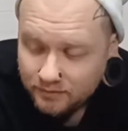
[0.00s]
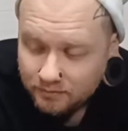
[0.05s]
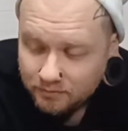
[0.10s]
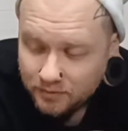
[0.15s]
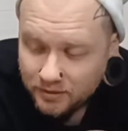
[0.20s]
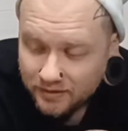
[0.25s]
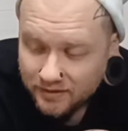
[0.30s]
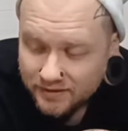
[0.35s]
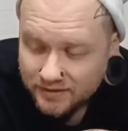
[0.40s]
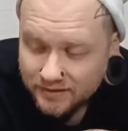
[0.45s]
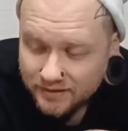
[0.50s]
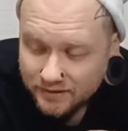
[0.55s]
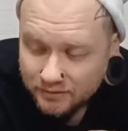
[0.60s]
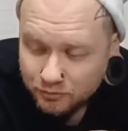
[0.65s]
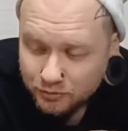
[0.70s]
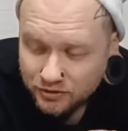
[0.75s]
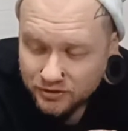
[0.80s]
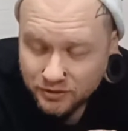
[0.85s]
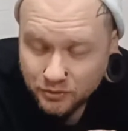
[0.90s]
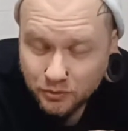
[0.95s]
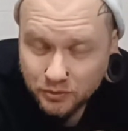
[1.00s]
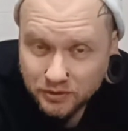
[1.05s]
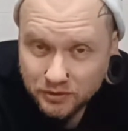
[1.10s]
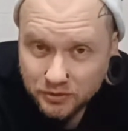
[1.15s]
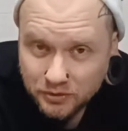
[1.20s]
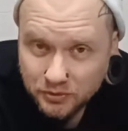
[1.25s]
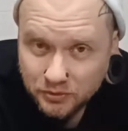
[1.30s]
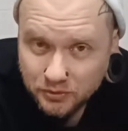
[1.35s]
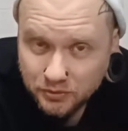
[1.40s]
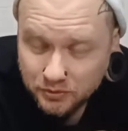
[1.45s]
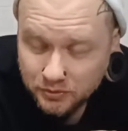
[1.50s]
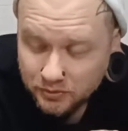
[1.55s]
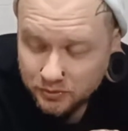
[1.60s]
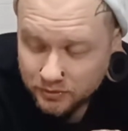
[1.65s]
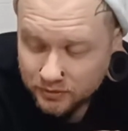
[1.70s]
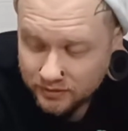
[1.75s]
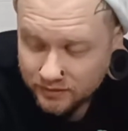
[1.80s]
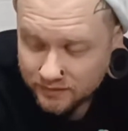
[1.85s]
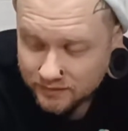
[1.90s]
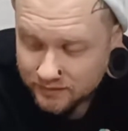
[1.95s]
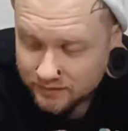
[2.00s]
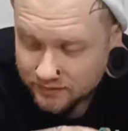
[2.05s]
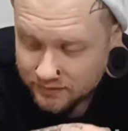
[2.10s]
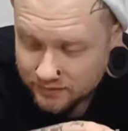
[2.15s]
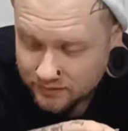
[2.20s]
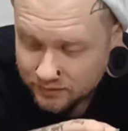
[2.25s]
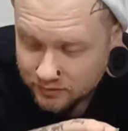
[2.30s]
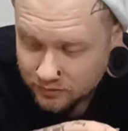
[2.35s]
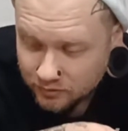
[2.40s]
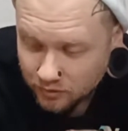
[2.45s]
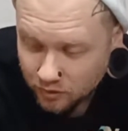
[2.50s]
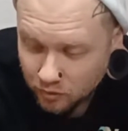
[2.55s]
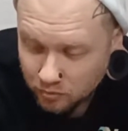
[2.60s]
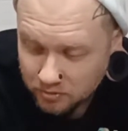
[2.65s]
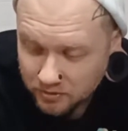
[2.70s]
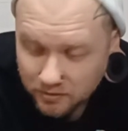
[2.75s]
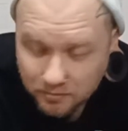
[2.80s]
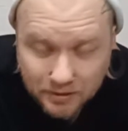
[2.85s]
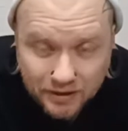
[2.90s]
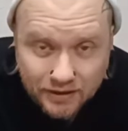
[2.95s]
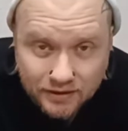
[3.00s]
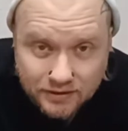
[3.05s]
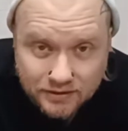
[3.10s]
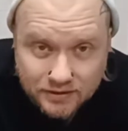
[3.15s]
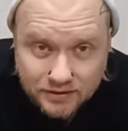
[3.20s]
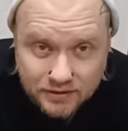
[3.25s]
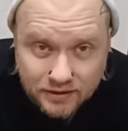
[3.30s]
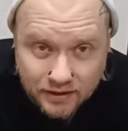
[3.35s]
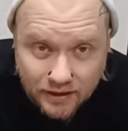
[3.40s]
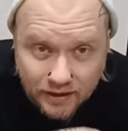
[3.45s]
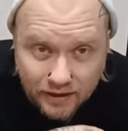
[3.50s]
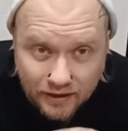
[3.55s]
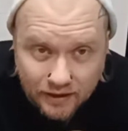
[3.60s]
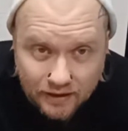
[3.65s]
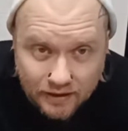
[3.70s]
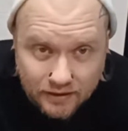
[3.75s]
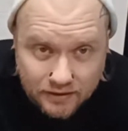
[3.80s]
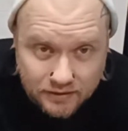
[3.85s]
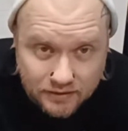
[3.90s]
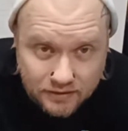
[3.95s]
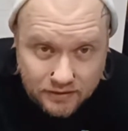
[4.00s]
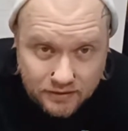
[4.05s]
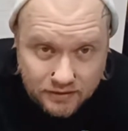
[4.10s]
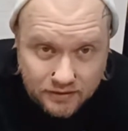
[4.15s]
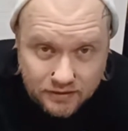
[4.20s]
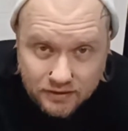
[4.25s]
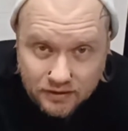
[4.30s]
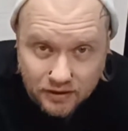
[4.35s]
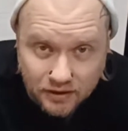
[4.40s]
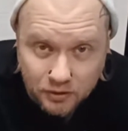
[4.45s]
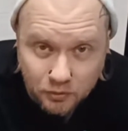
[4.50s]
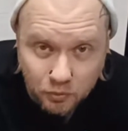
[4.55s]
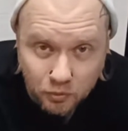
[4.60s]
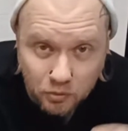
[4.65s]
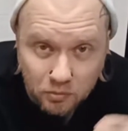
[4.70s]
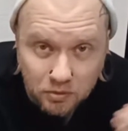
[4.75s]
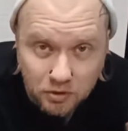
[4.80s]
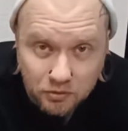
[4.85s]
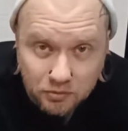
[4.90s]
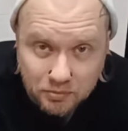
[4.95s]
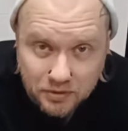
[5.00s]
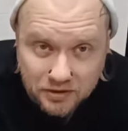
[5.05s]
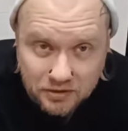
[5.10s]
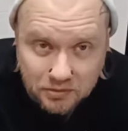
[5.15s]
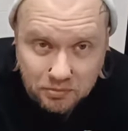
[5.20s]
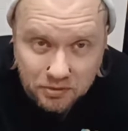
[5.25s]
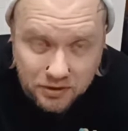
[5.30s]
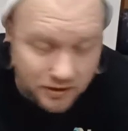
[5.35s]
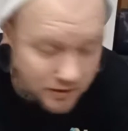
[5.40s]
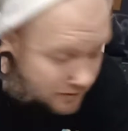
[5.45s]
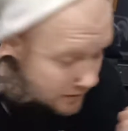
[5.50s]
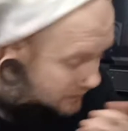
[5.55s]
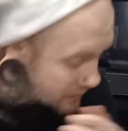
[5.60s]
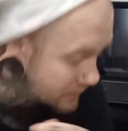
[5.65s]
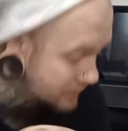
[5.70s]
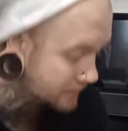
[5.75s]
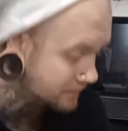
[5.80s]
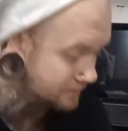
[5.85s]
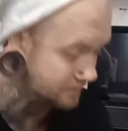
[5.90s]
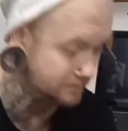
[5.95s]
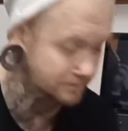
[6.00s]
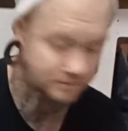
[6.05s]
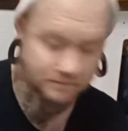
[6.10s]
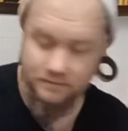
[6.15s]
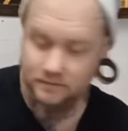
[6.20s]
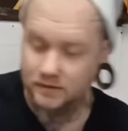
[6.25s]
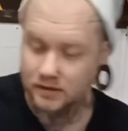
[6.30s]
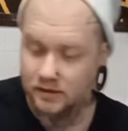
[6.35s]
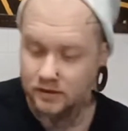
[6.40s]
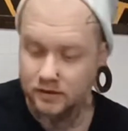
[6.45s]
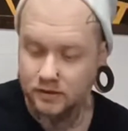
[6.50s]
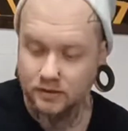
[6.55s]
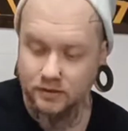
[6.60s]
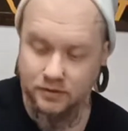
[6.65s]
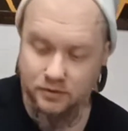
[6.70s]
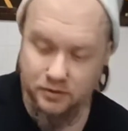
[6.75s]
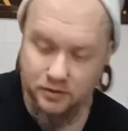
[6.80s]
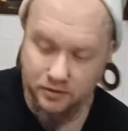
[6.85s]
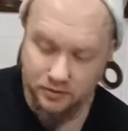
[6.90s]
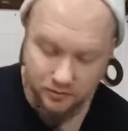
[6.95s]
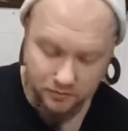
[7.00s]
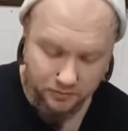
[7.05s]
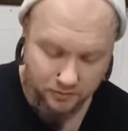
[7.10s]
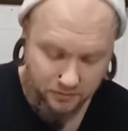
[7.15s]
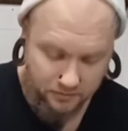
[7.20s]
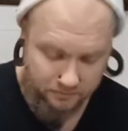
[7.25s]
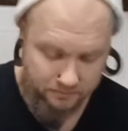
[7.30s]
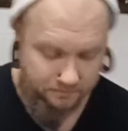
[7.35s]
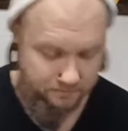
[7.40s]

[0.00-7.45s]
but this time we're just going to open the box as is and we'll both be surprised. So here goes.